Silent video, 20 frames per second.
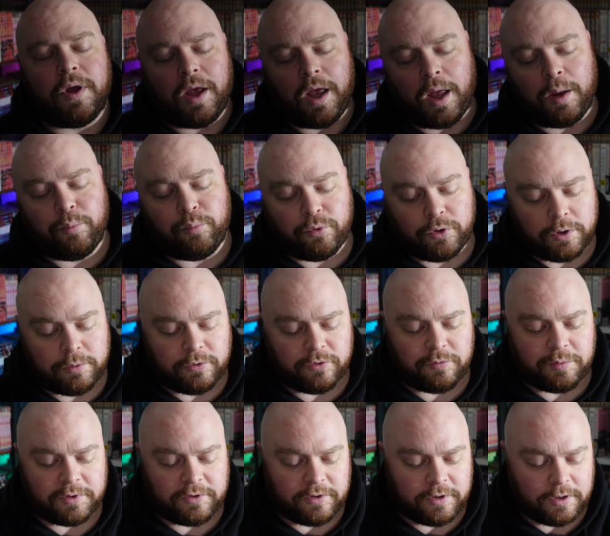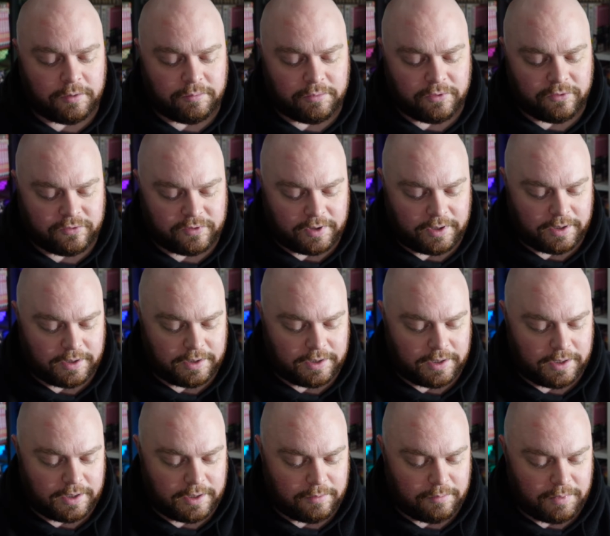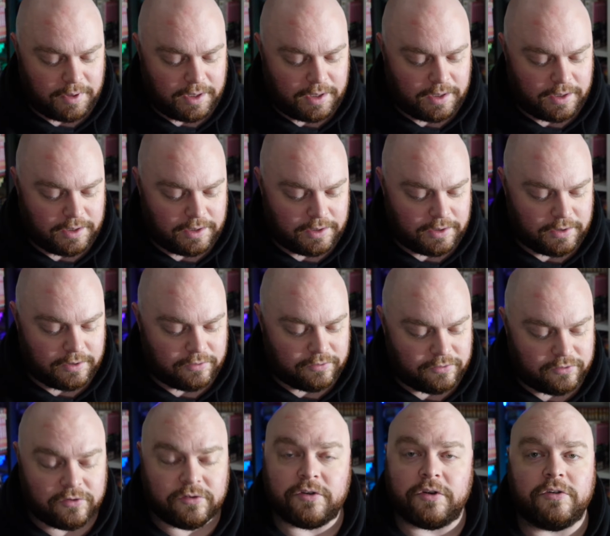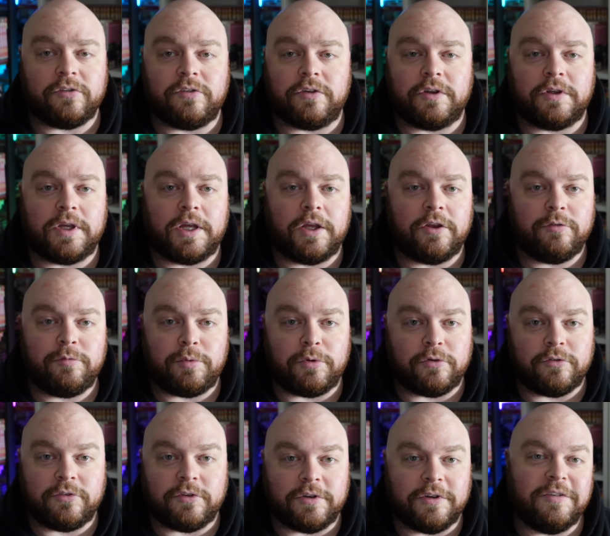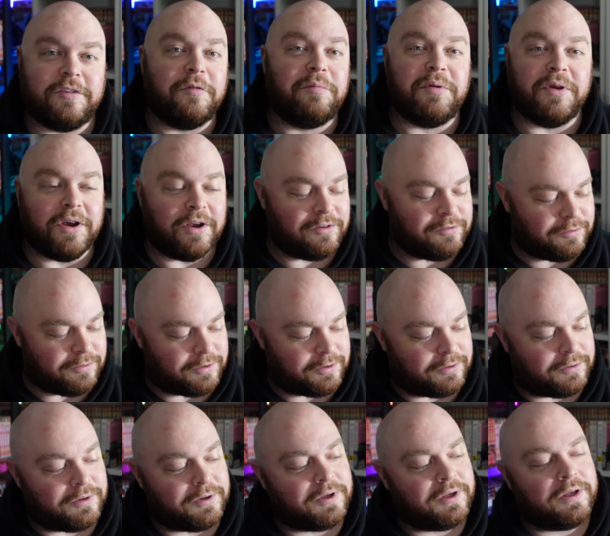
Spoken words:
I pretty much picked it up because I am a disgusting ass person, to be honest with you.